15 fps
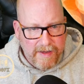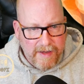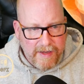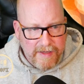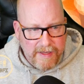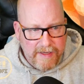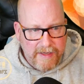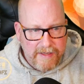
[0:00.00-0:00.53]

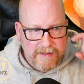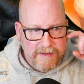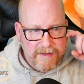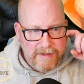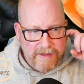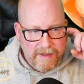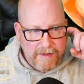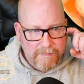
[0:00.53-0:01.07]
need
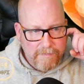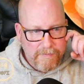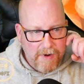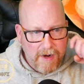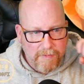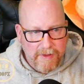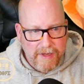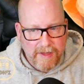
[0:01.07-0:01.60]

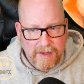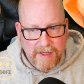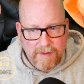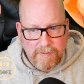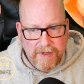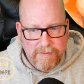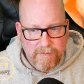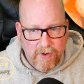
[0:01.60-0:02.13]
probably a little
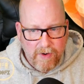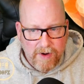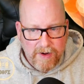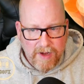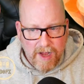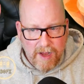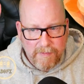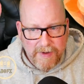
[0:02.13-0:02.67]
bit more
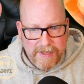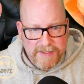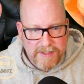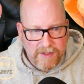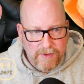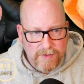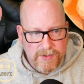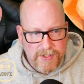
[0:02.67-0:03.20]
compact
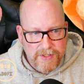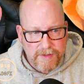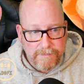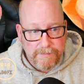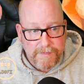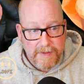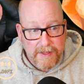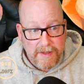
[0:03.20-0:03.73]
solution.
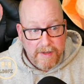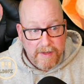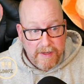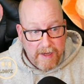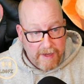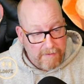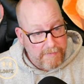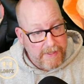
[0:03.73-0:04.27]

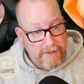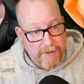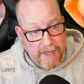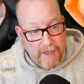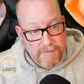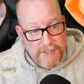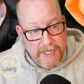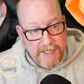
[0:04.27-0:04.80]
I've been to
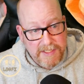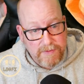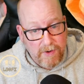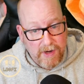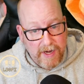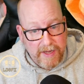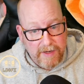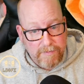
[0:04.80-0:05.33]
campsites
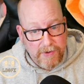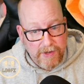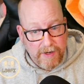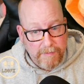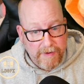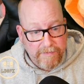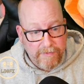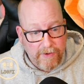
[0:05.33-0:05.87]
where I can put
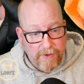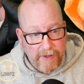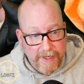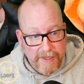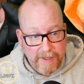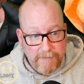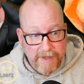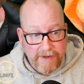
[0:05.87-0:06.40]
up a full
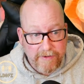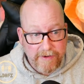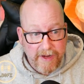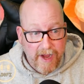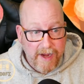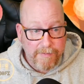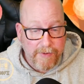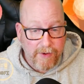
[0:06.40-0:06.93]
80-meter
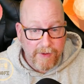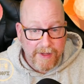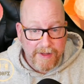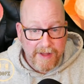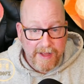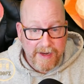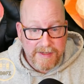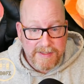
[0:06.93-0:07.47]
dipole,
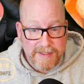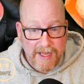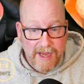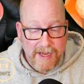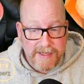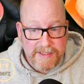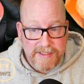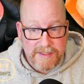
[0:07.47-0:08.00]
and that is
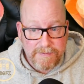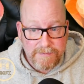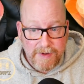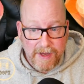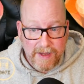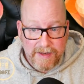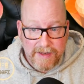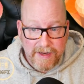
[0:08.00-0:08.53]
nice,
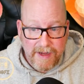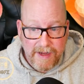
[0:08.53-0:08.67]
but